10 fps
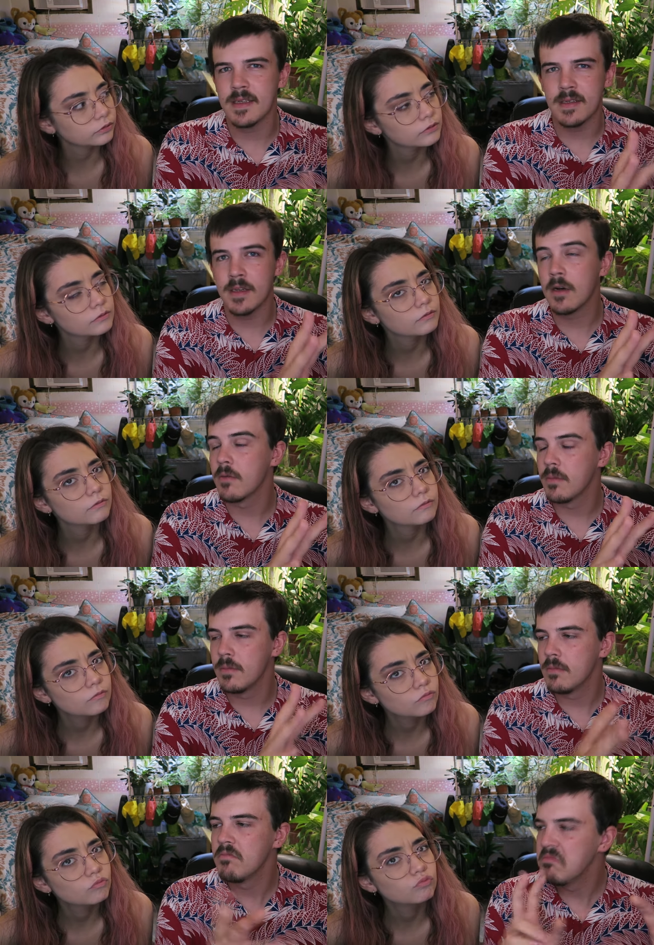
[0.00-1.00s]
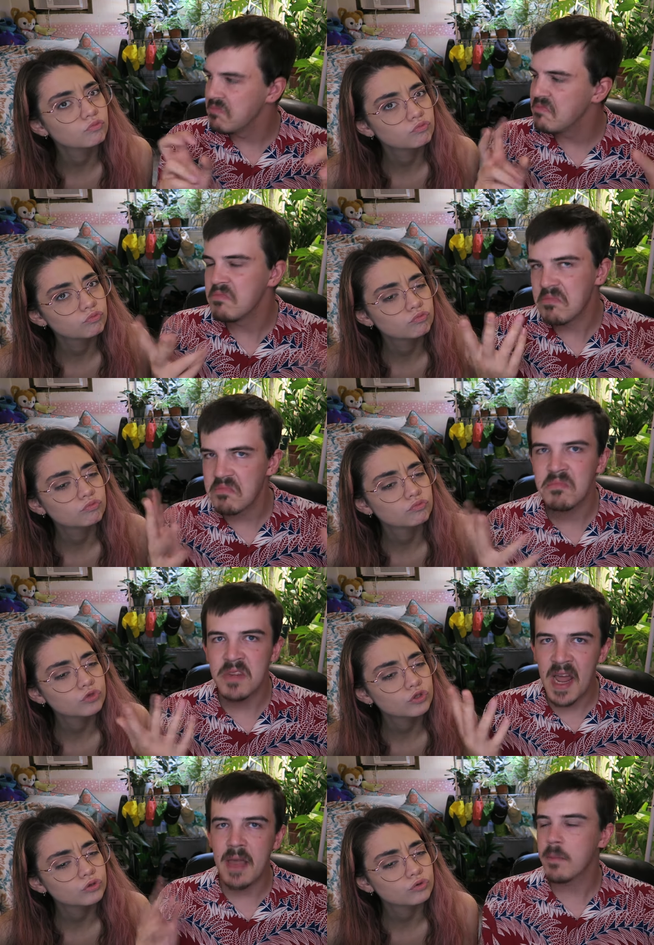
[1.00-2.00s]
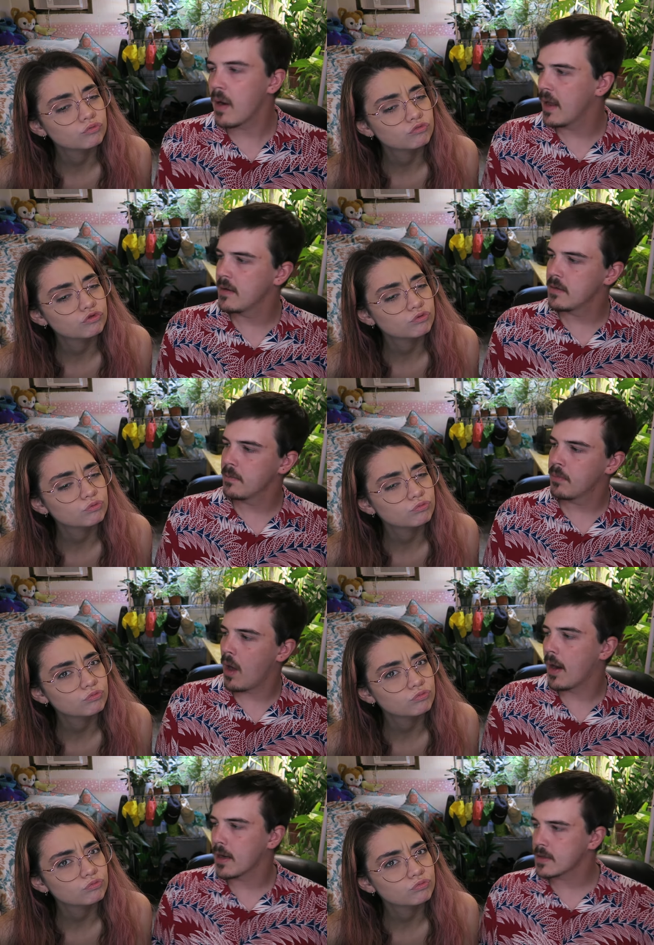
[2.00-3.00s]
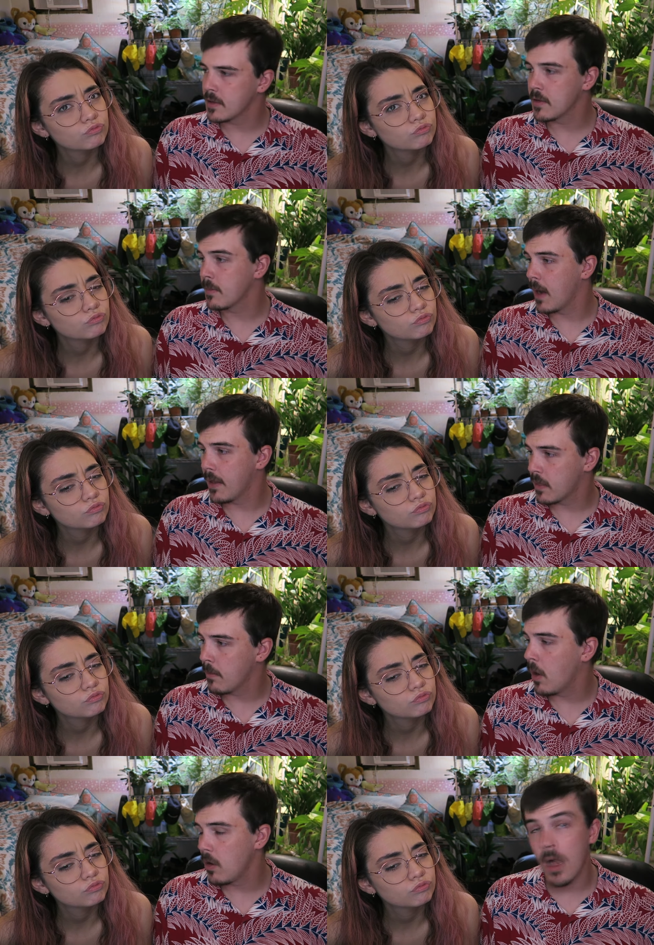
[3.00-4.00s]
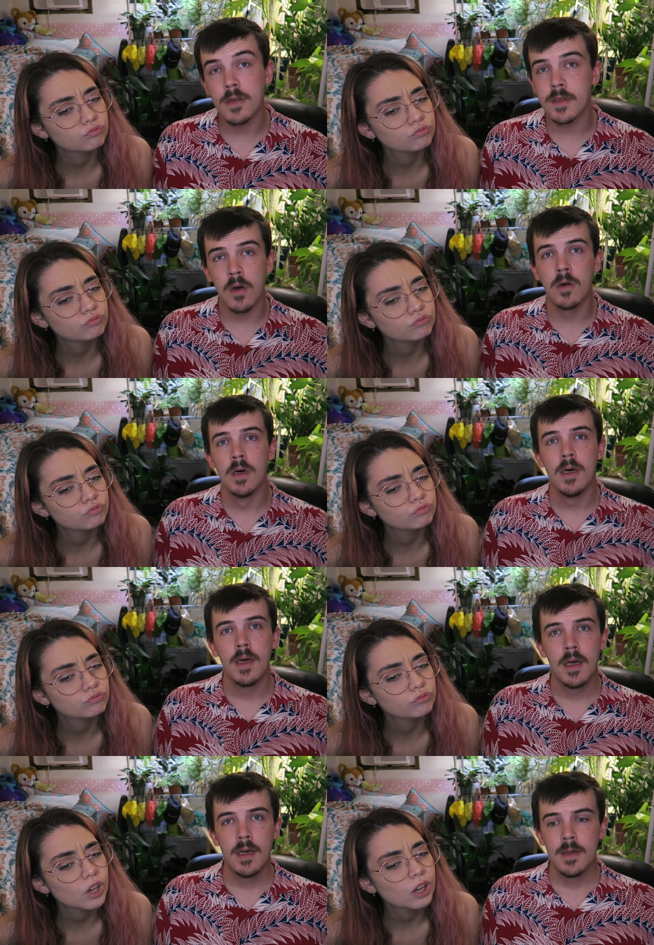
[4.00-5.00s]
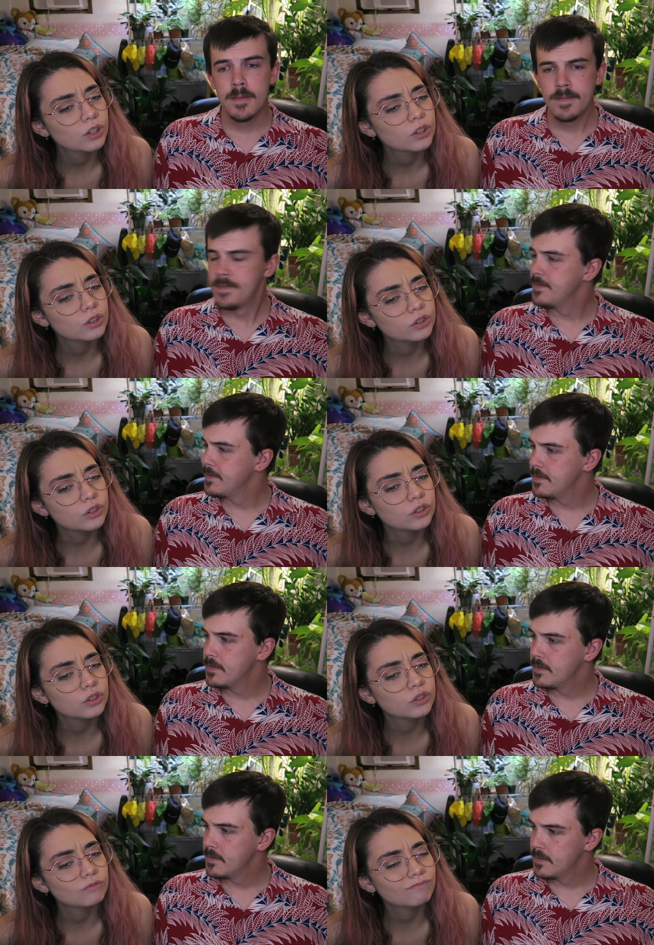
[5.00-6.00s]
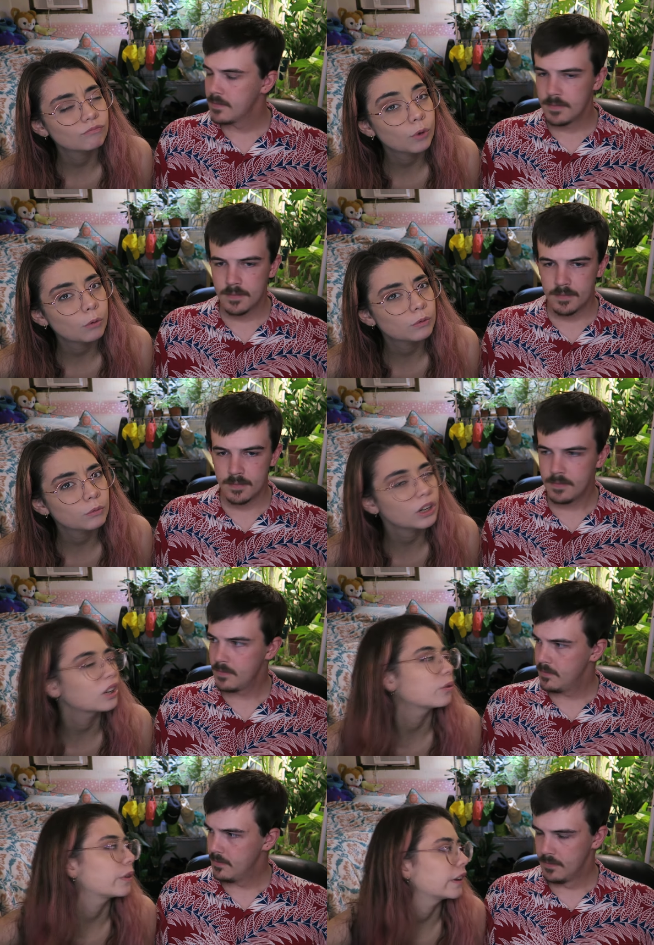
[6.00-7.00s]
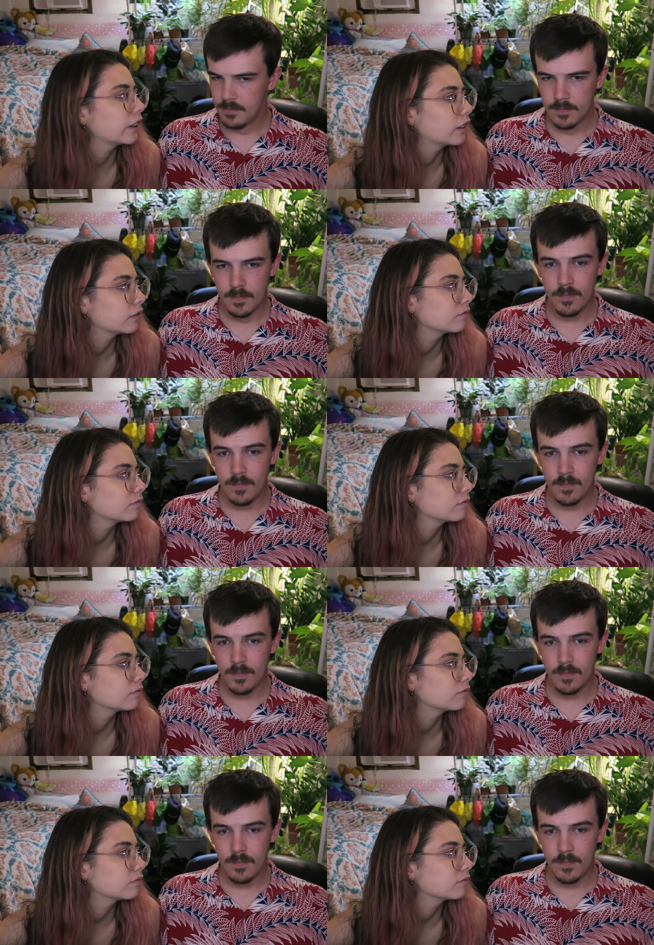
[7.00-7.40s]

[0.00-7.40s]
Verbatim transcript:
Speaker 1: and, you know, name brand products that you could buy at the mall also.
Speaker 2: Do, well, what do you think?